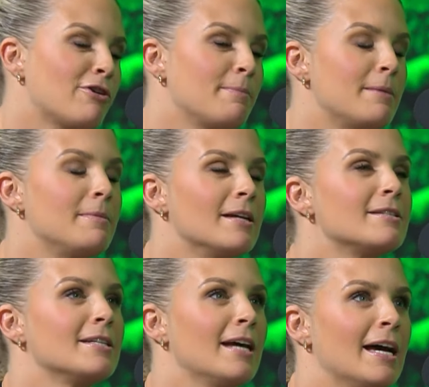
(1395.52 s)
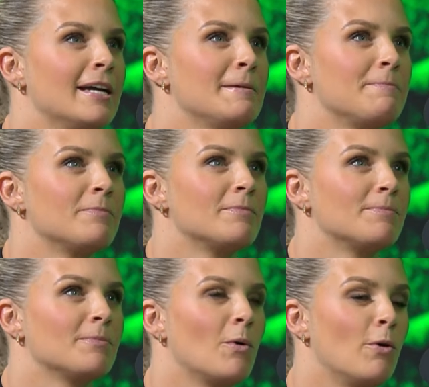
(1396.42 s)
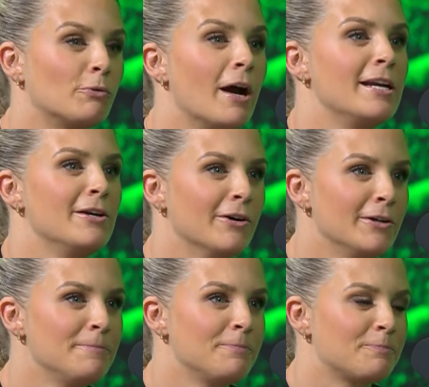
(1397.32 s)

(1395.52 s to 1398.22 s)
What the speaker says: from him yesterday on radio